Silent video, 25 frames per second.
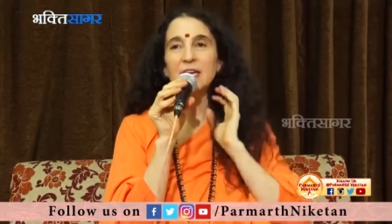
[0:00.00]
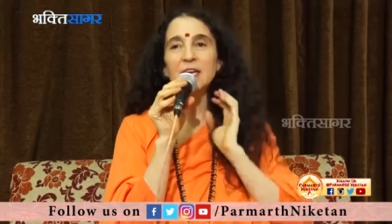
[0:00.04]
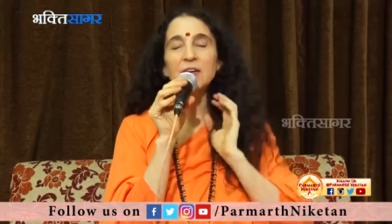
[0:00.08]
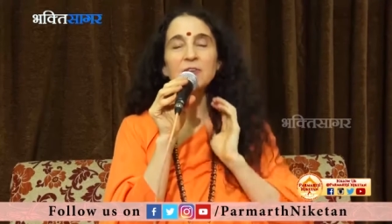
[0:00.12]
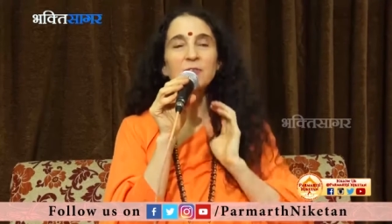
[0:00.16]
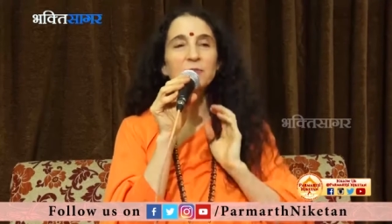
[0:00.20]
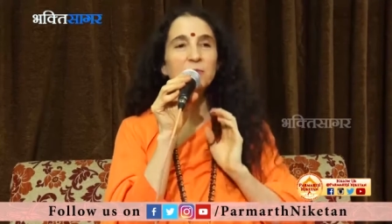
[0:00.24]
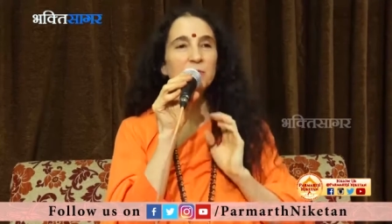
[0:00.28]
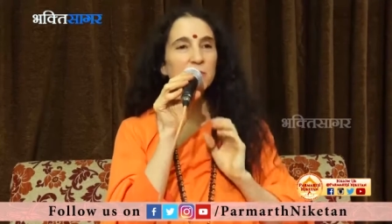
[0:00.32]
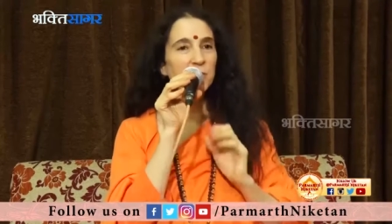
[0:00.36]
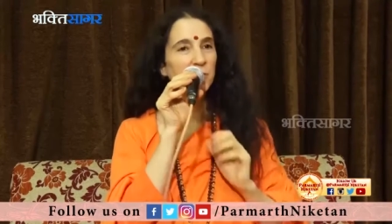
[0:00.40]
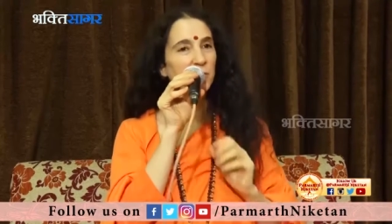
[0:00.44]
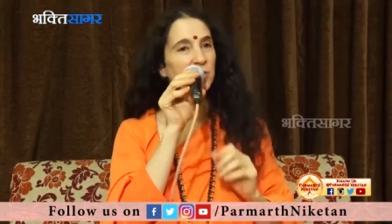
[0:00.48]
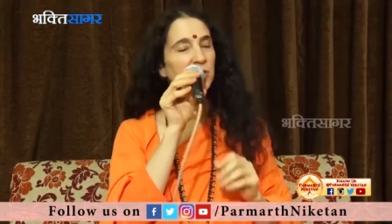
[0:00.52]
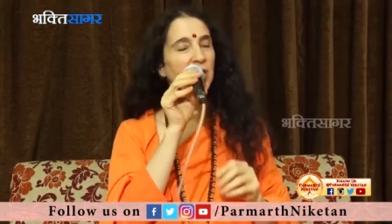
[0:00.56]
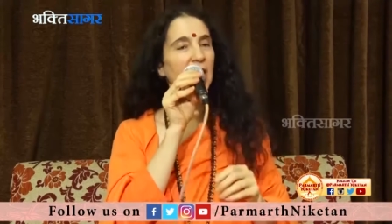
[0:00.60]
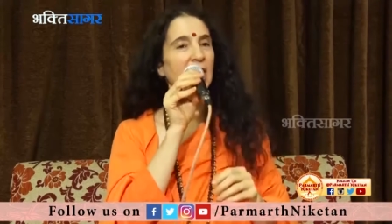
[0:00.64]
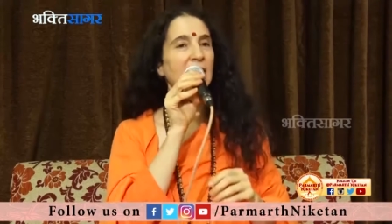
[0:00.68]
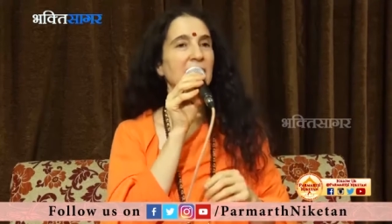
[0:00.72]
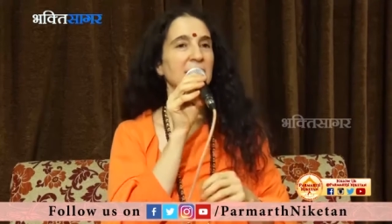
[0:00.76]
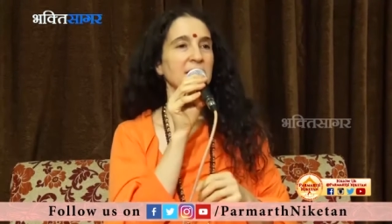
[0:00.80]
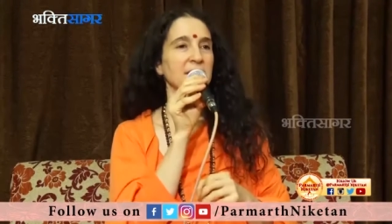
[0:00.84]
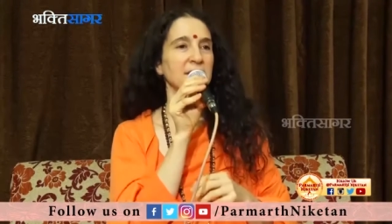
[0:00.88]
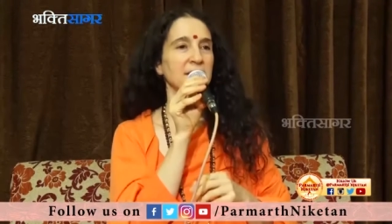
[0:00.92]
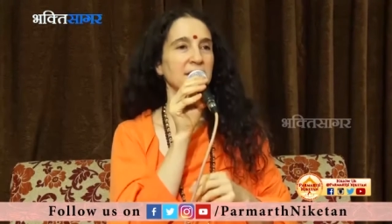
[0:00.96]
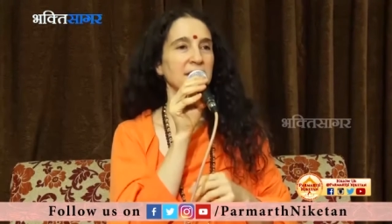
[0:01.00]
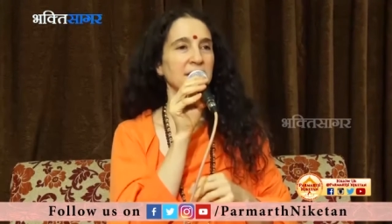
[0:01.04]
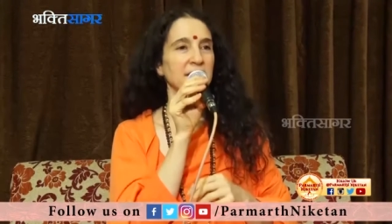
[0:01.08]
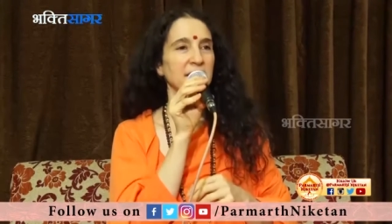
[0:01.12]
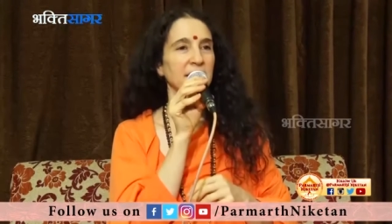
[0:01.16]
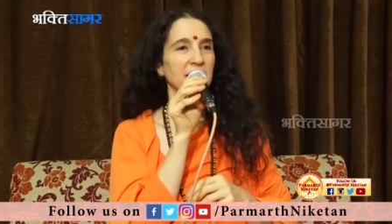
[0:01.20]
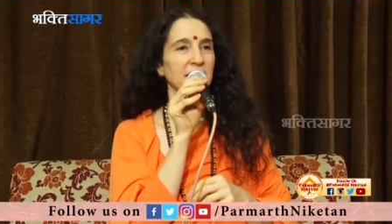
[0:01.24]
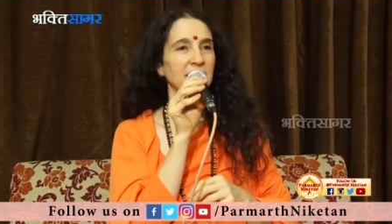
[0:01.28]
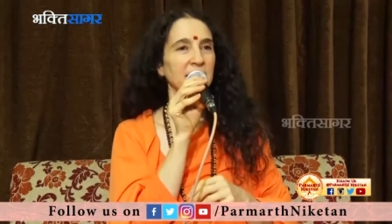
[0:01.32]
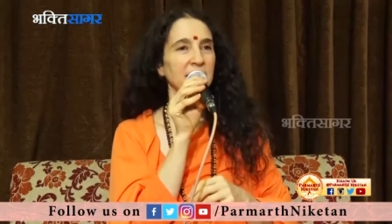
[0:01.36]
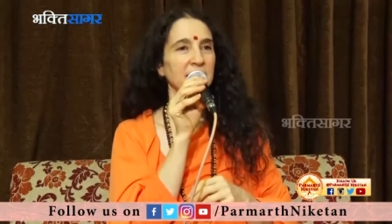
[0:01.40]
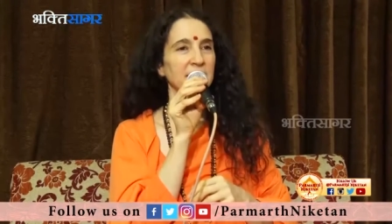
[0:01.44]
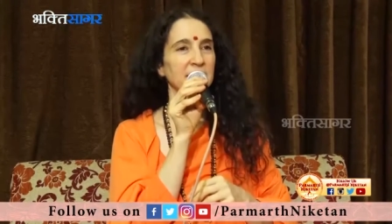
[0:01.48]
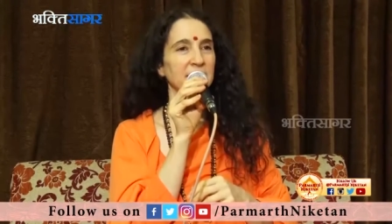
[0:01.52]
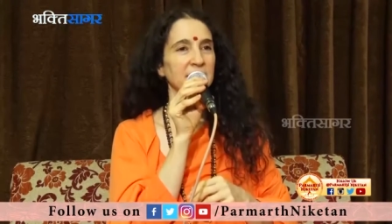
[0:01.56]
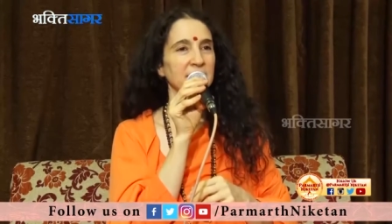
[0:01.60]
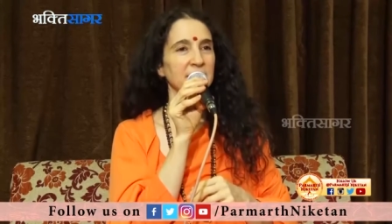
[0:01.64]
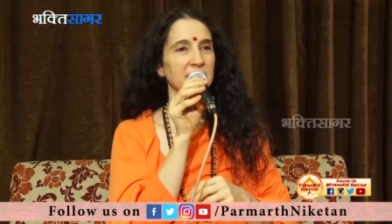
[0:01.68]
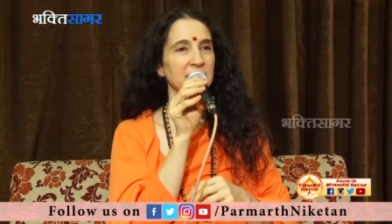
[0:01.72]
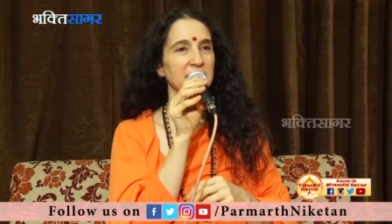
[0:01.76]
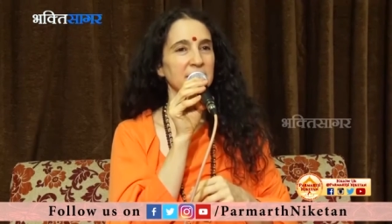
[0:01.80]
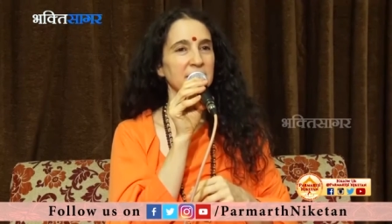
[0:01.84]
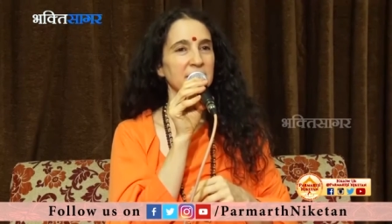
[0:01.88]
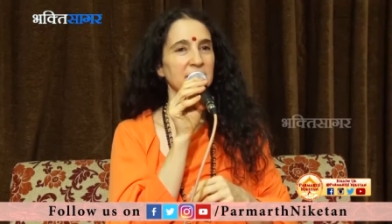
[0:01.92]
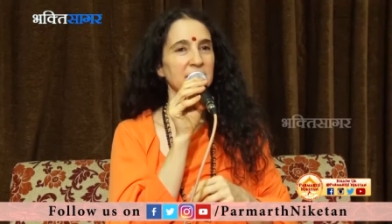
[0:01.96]
if what we're asking
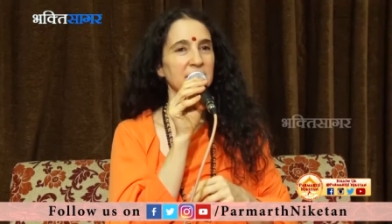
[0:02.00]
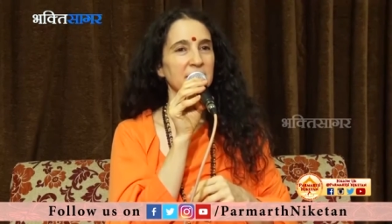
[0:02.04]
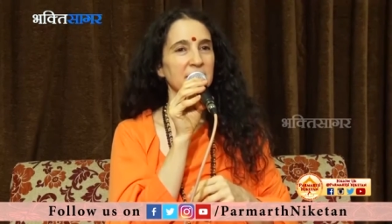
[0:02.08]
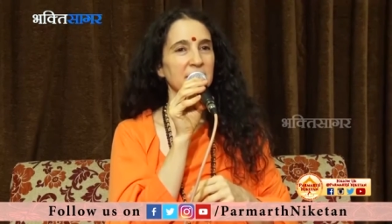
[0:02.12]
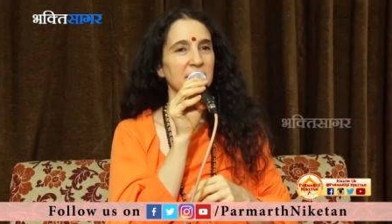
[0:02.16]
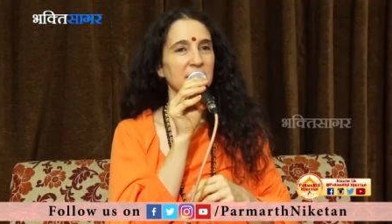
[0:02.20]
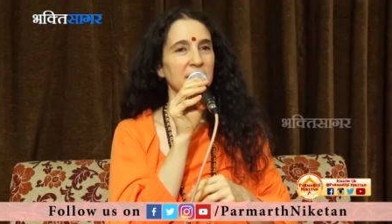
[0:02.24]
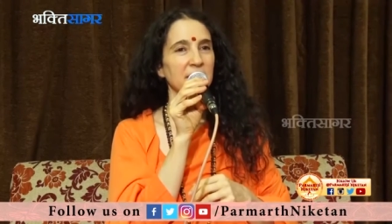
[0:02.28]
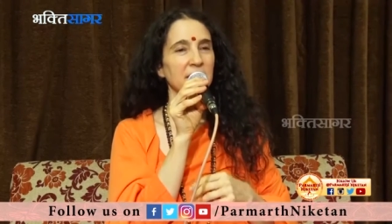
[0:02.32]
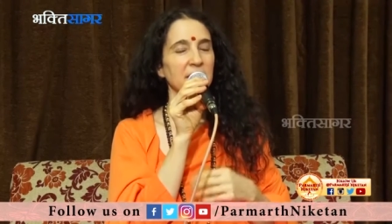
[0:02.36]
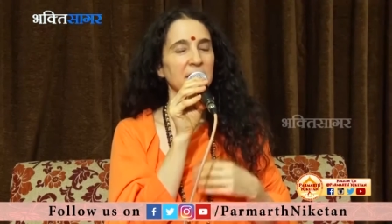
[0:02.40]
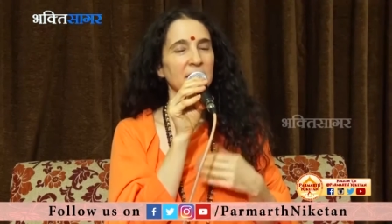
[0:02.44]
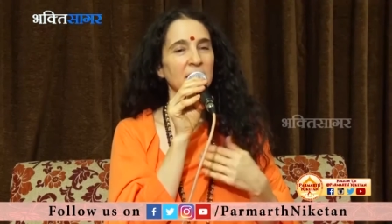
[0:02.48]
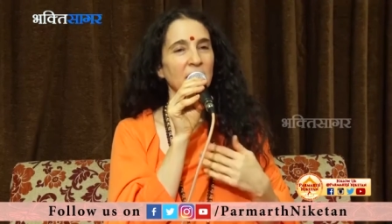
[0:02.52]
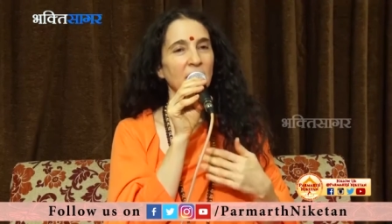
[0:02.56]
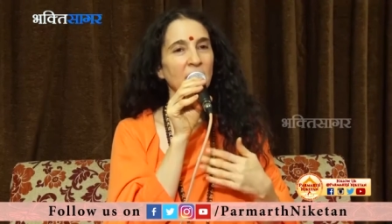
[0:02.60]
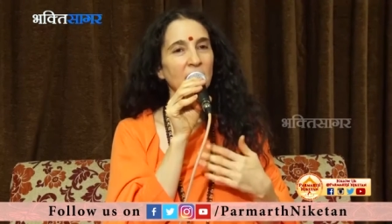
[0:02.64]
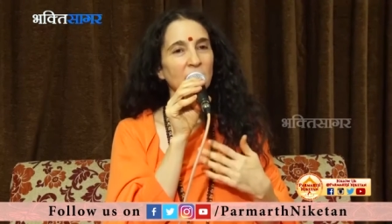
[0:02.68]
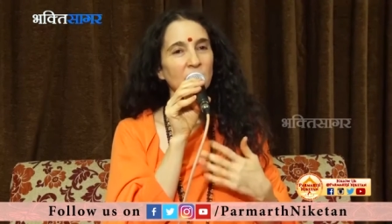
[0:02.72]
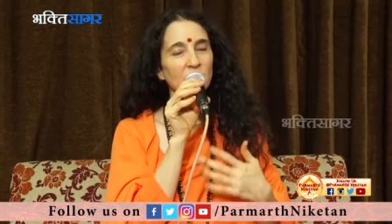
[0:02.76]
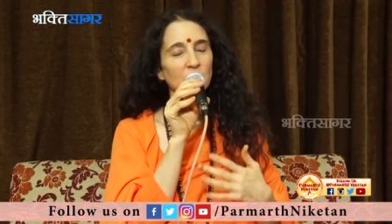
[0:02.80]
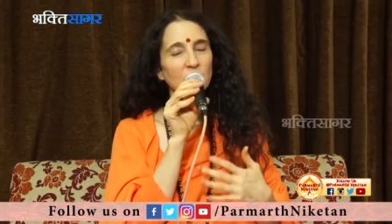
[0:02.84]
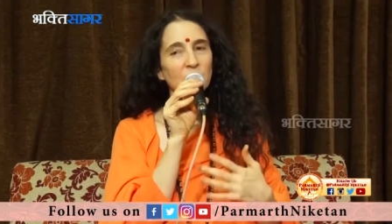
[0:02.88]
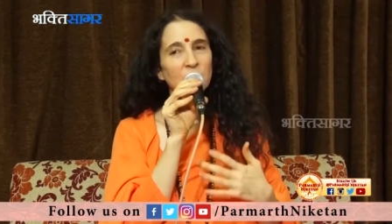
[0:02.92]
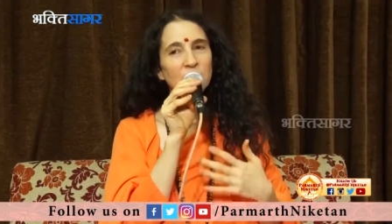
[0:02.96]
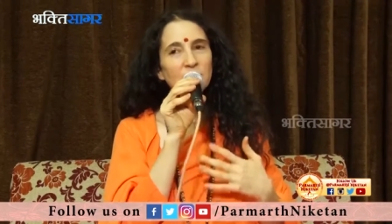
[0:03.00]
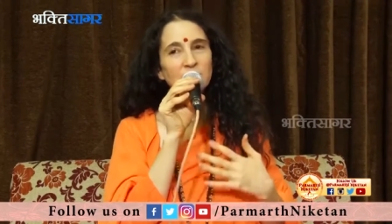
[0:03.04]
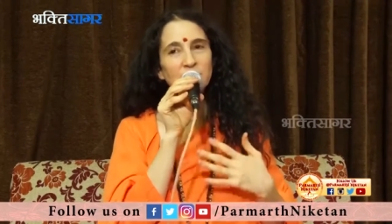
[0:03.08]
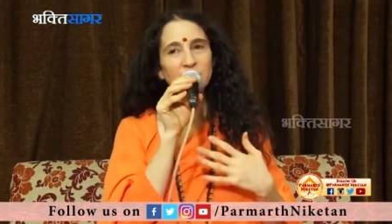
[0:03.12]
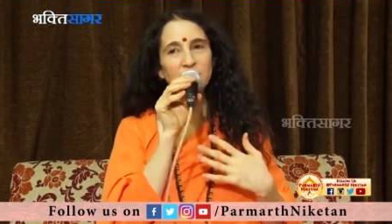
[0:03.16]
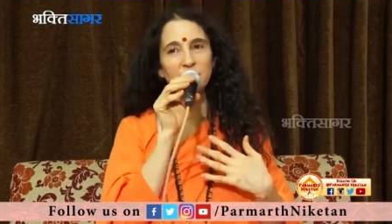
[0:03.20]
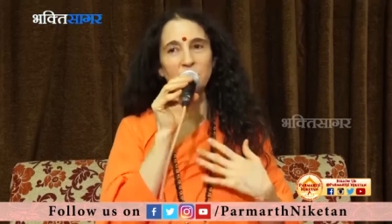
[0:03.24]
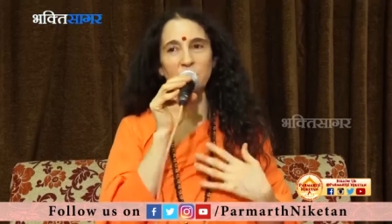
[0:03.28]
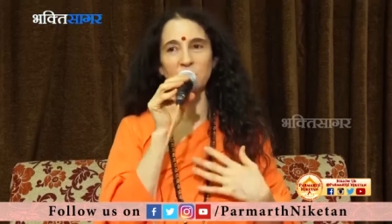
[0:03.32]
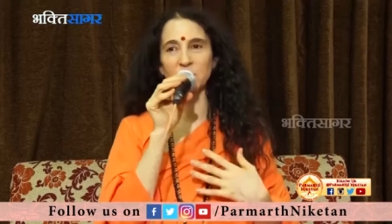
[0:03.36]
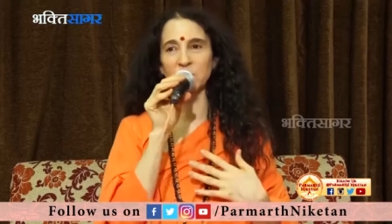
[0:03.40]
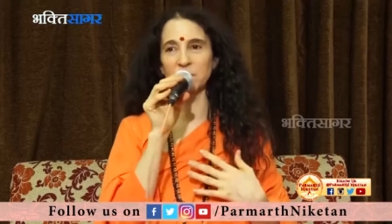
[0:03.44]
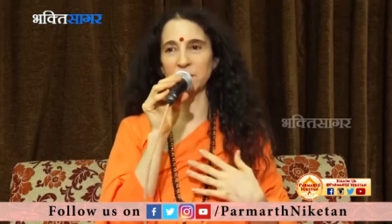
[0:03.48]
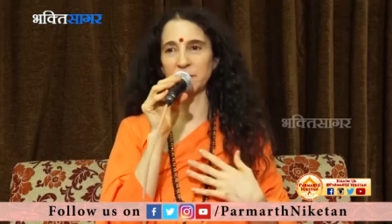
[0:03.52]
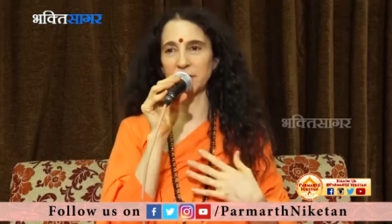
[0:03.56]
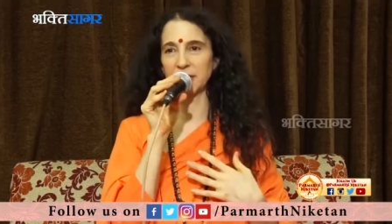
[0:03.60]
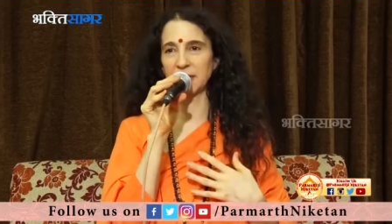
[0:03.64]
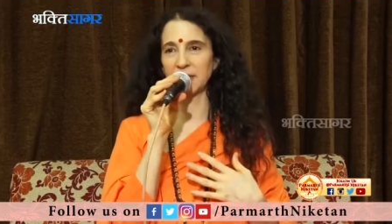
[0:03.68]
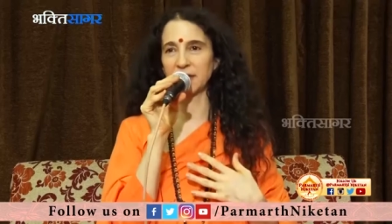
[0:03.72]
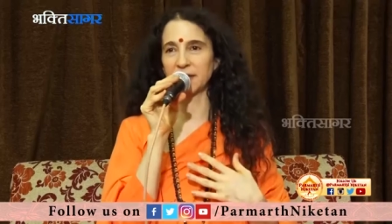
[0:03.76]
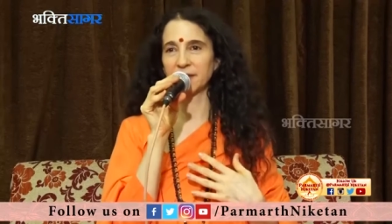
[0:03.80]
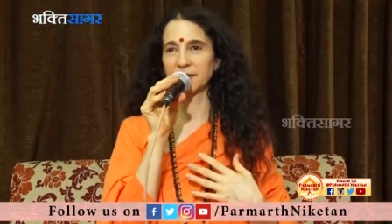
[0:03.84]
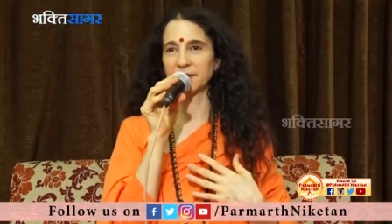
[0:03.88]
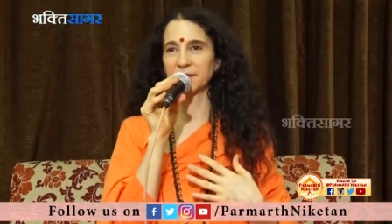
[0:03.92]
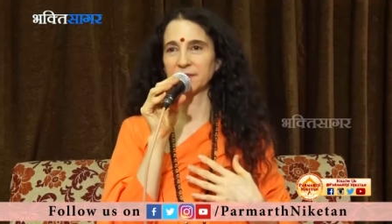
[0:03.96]
is not what for
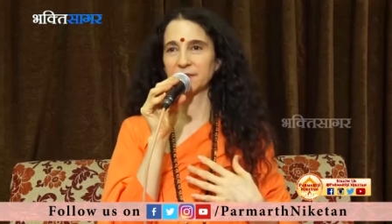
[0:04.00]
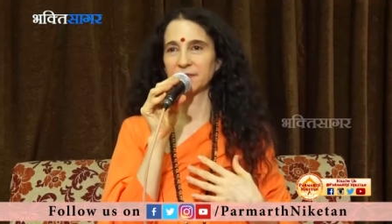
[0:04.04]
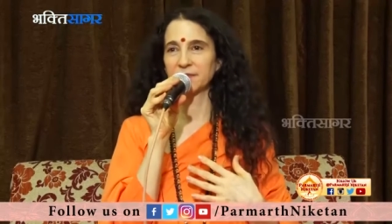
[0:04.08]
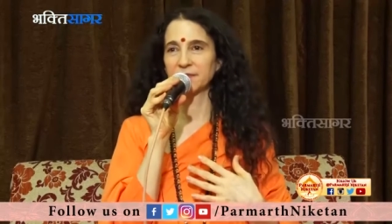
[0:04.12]
me,